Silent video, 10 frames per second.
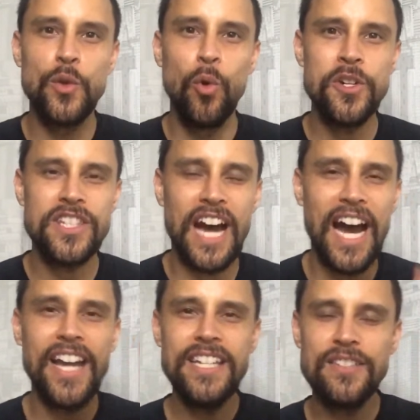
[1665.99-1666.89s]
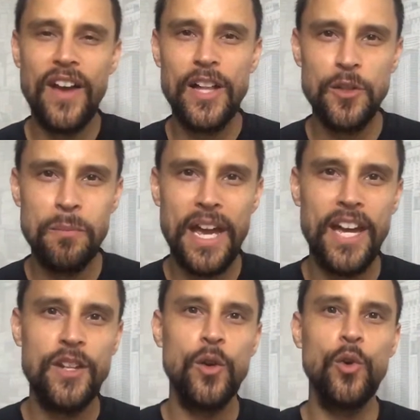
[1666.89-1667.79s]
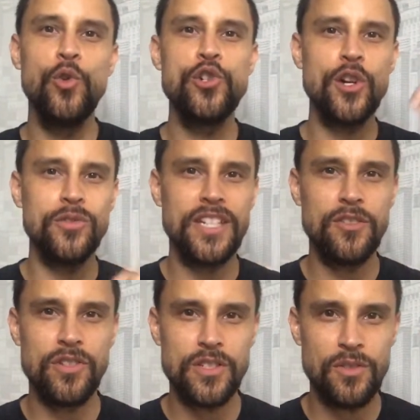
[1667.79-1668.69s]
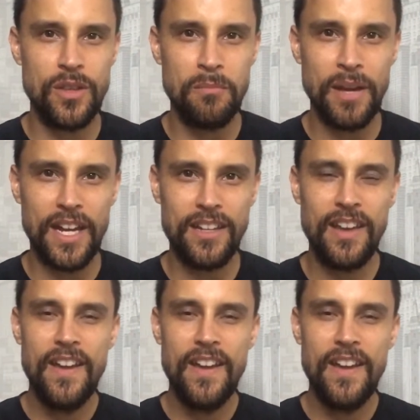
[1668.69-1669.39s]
towards the highest value man who shows interest to them back.